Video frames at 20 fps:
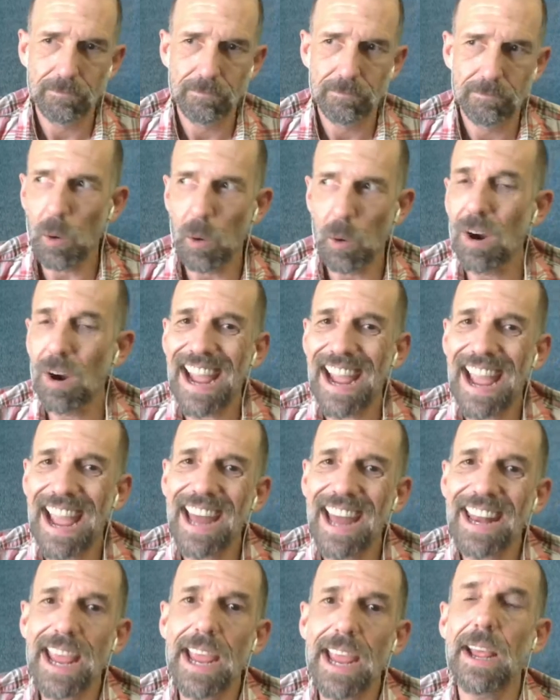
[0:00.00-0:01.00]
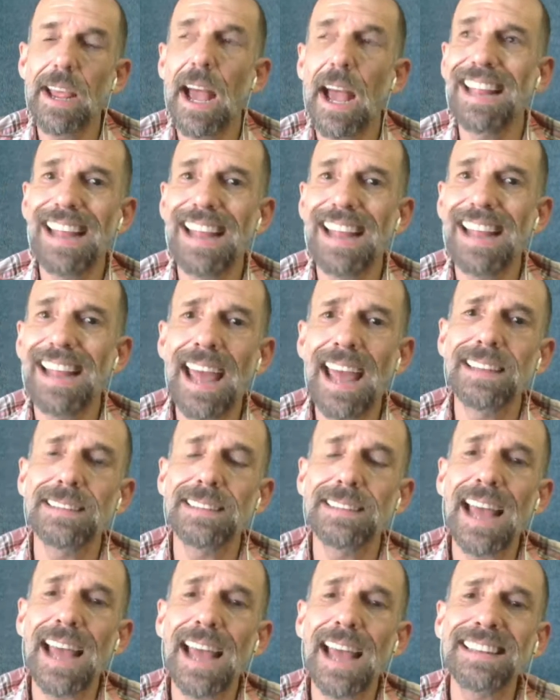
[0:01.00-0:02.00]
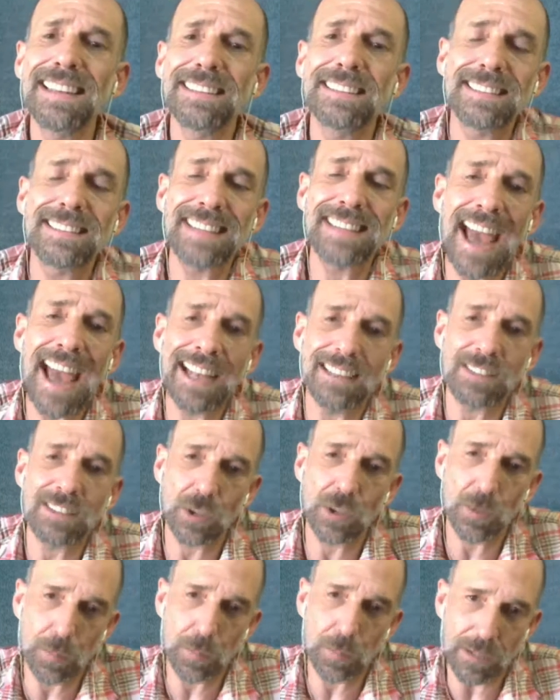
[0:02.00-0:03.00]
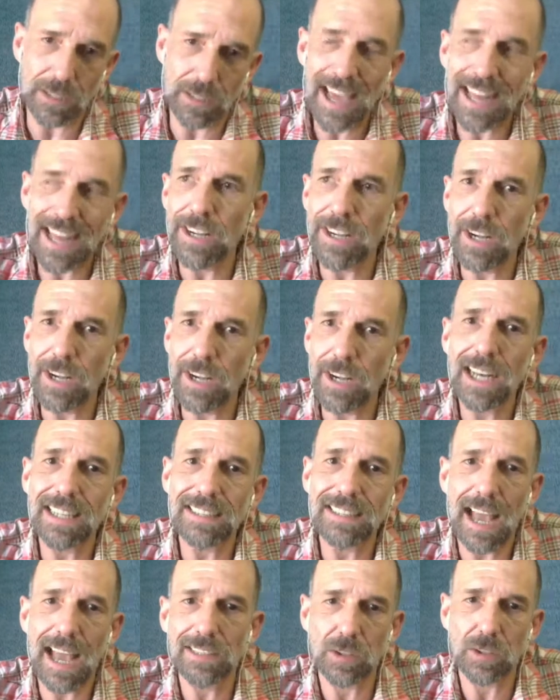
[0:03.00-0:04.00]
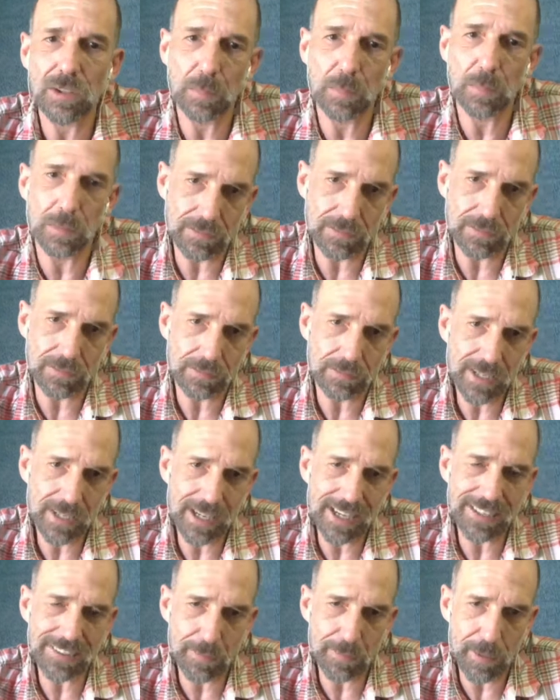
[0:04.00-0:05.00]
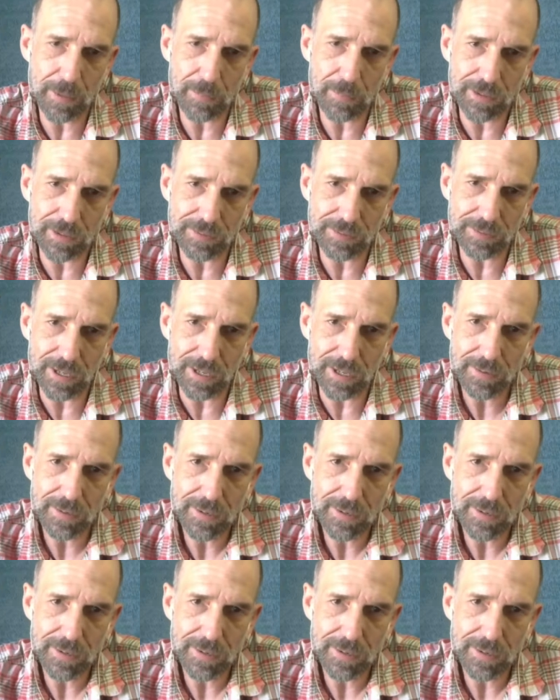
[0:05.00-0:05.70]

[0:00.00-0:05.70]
Or I had a detached belief. I had a non-attached belief, I guess is a better way to say it.